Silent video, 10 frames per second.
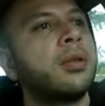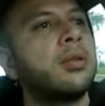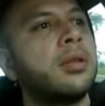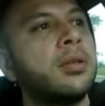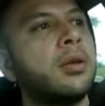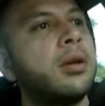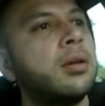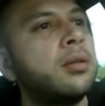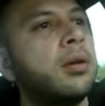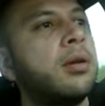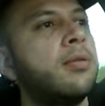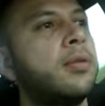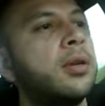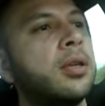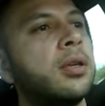It's all a
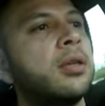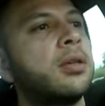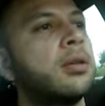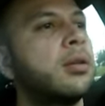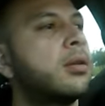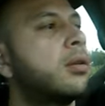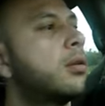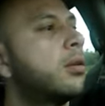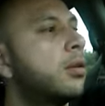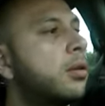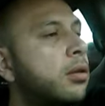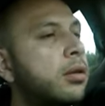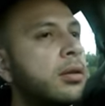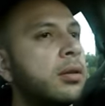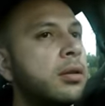fucking,
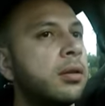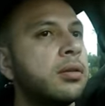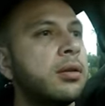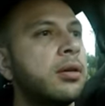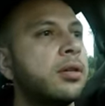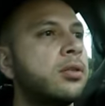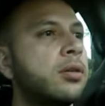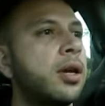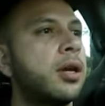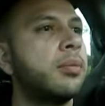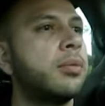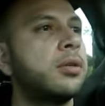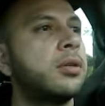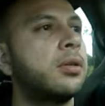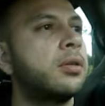it's all a trap.
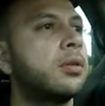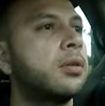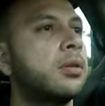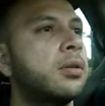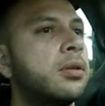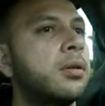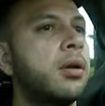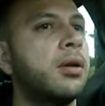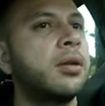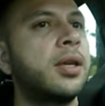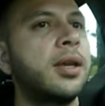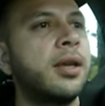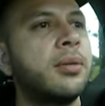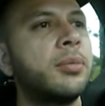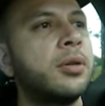It's just all a
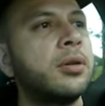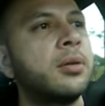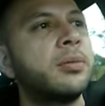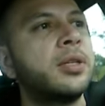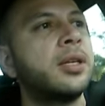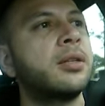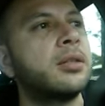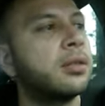game, you know what I'm saying?